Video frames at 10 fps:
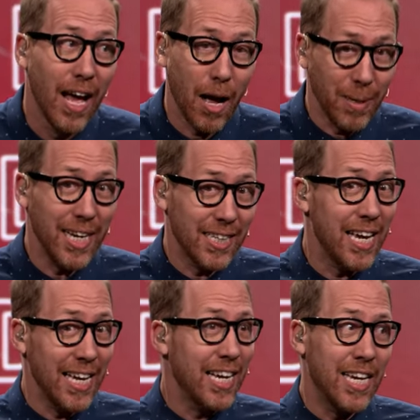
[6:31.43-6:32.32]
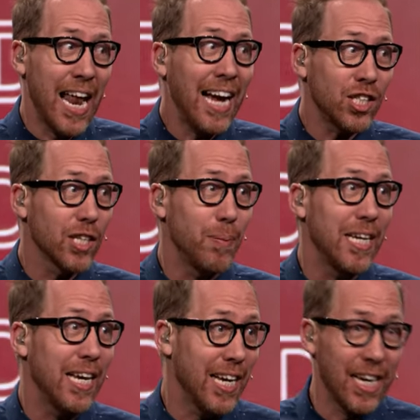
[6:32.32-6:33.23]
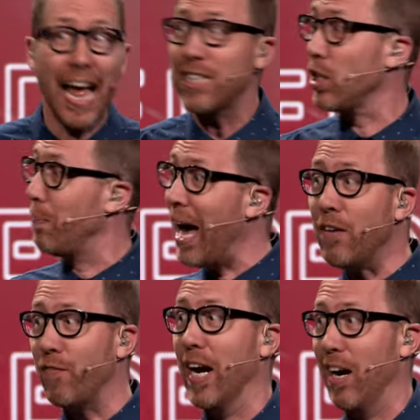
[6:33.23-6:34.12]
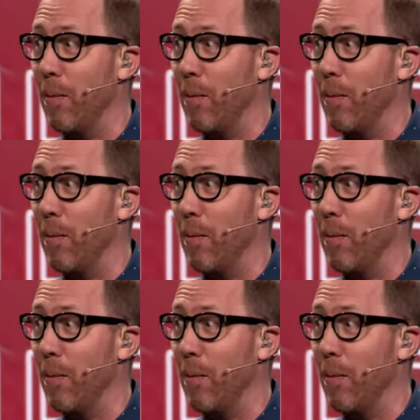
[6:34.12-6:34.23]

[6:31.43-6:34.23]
I mean, it, it, could actually be, it could actually backfire.